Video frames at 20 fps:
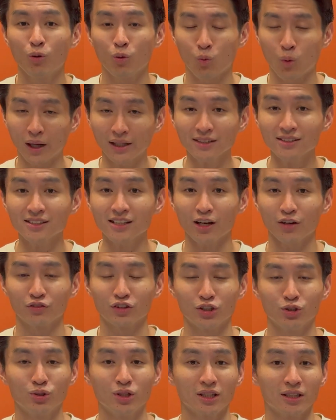one side of
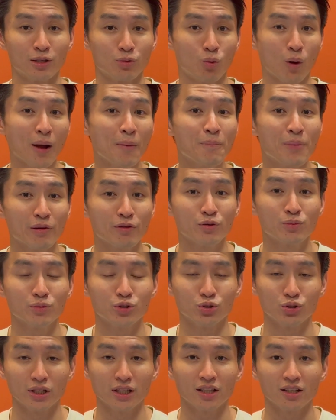the unit, the one bedroom
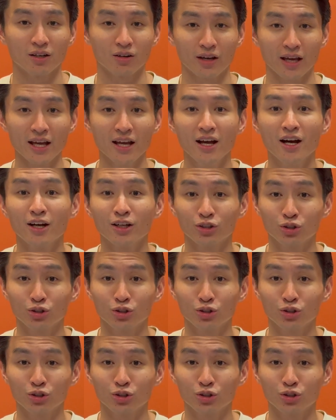unit, okay,